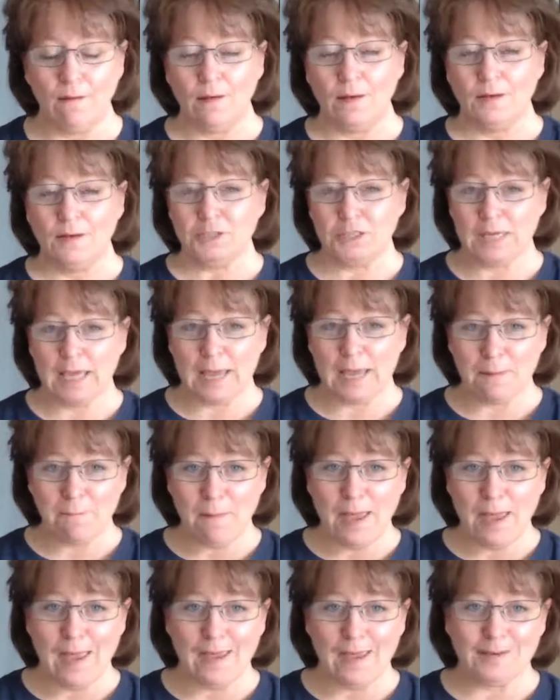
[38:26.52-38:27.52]
She came
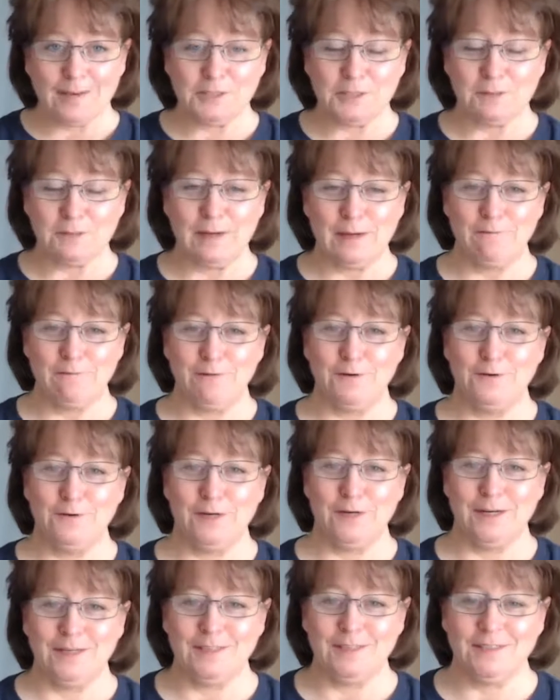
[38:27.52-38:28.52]
back, she made phone
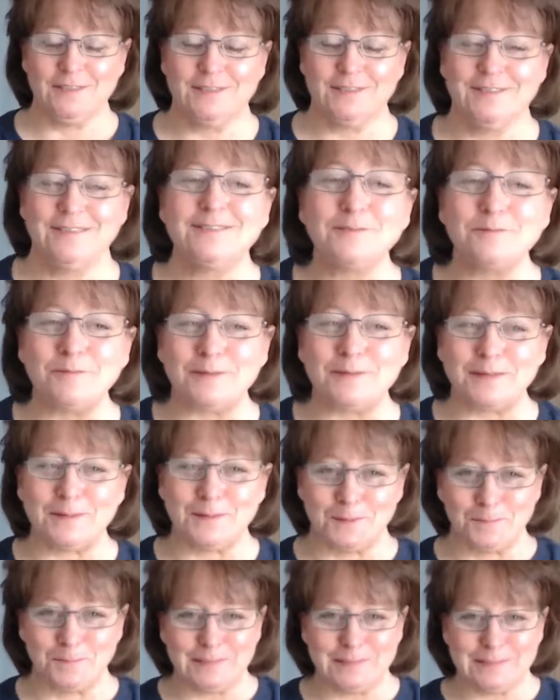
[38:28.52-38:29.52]
calls, her,
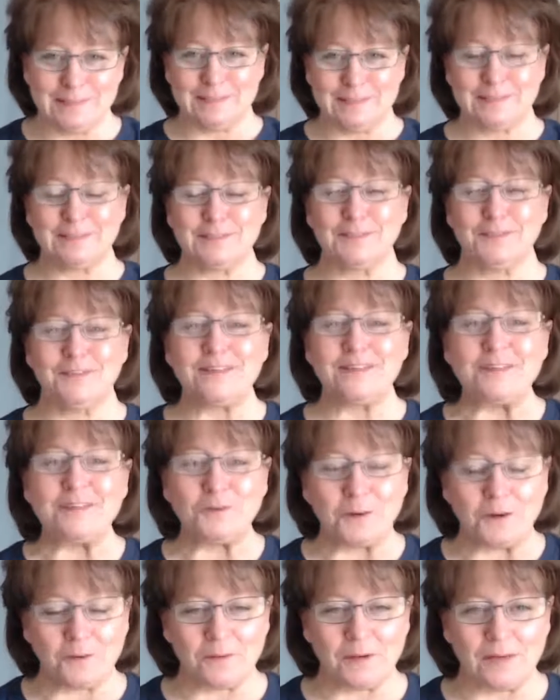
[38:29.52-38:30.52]
her business started
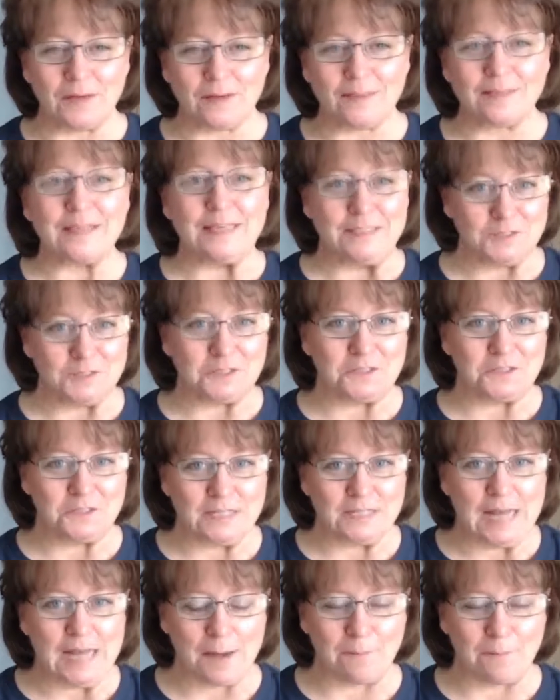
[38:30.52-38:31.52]
growing, things
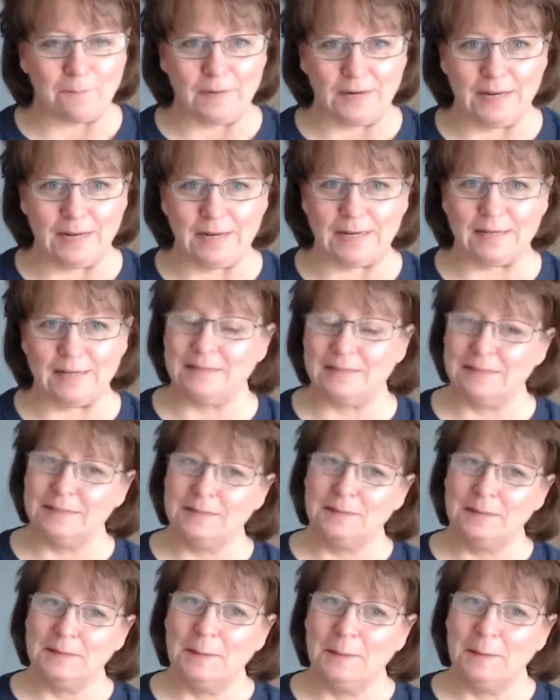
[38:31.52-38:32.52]
started happening.
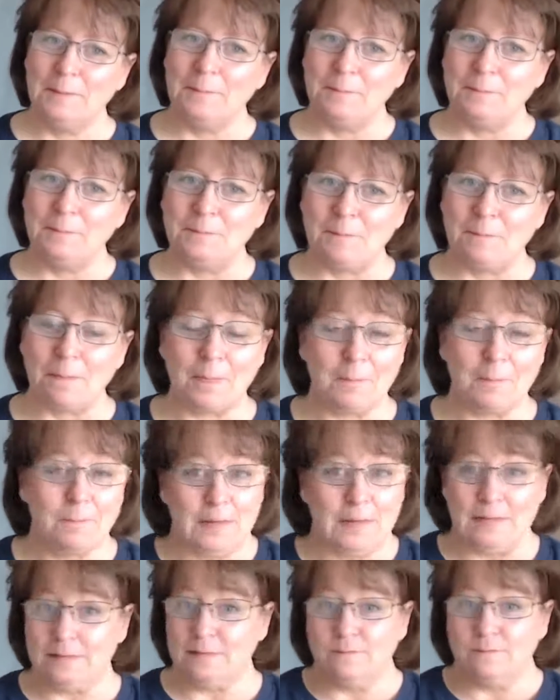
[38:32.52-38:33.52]

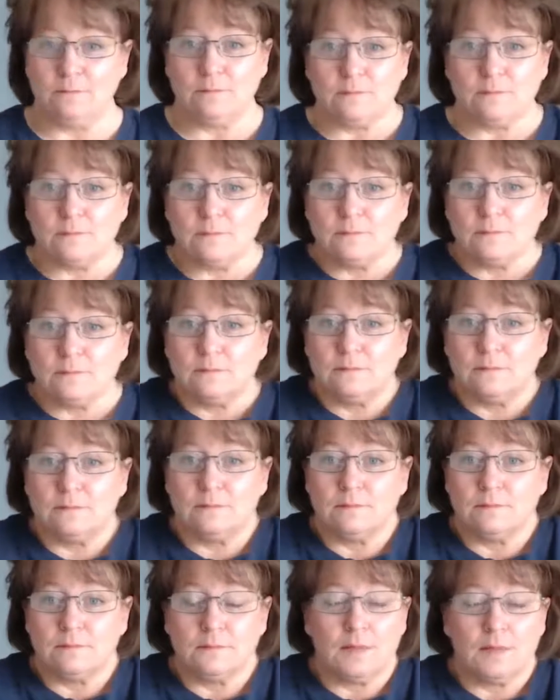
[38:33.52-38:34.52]
But,
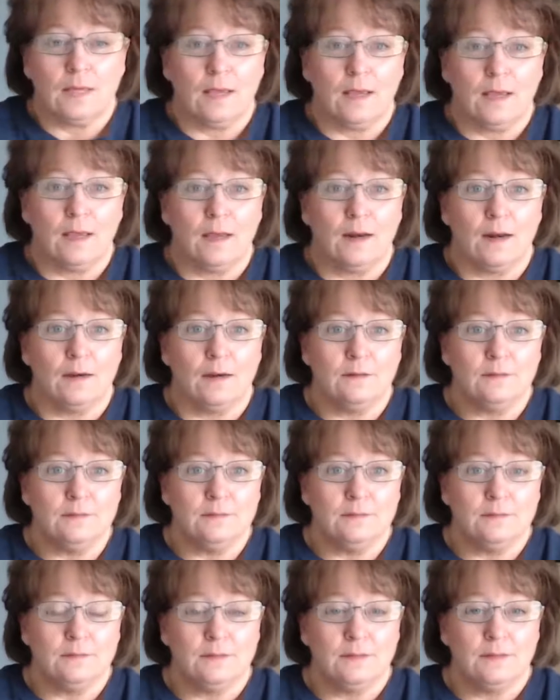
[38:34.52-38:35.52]
you know,
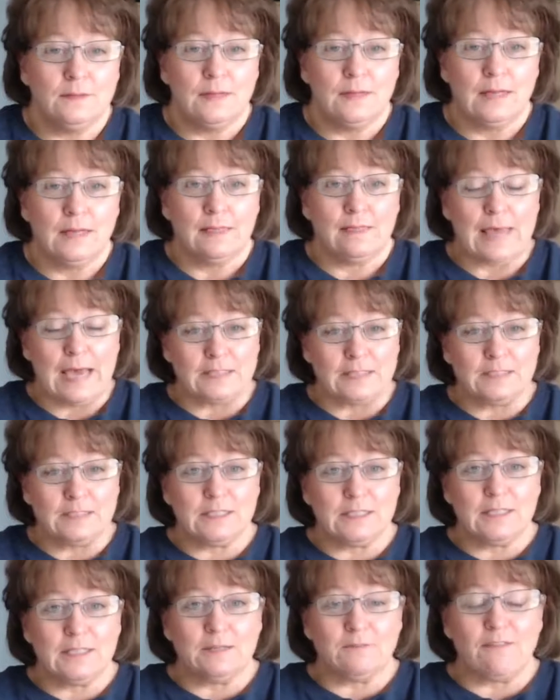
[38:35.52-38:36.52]
that's
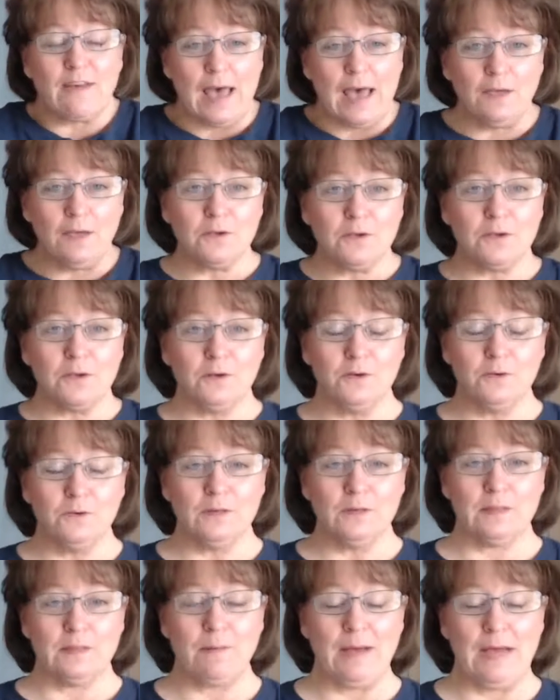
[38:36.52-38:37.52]
the value
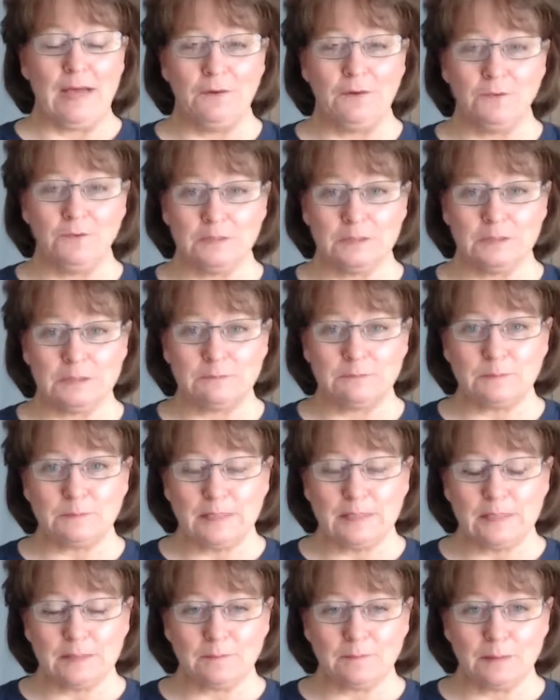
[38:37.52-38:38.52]
and the power of
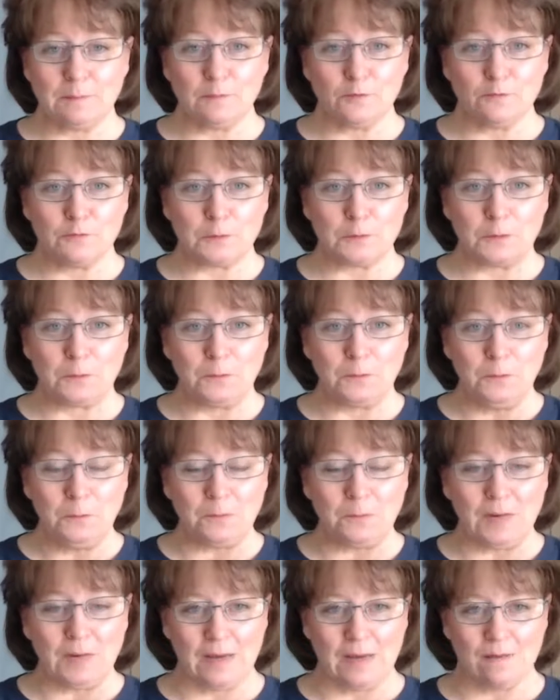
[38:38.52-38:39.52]
being a member of a group
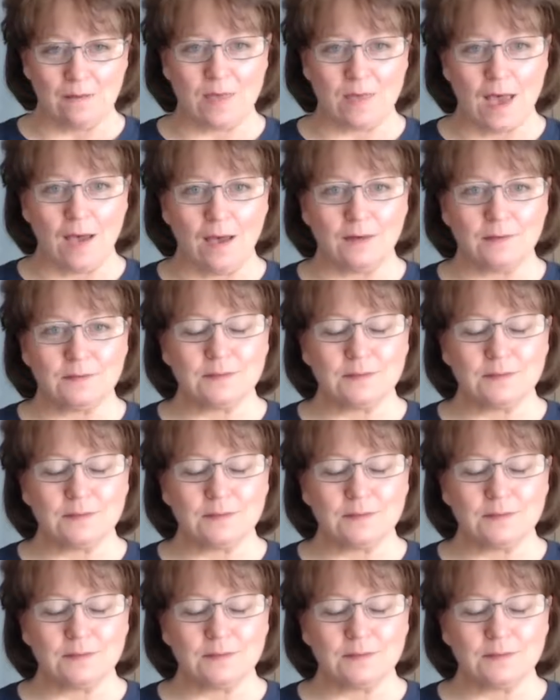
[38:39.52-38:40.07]
like that.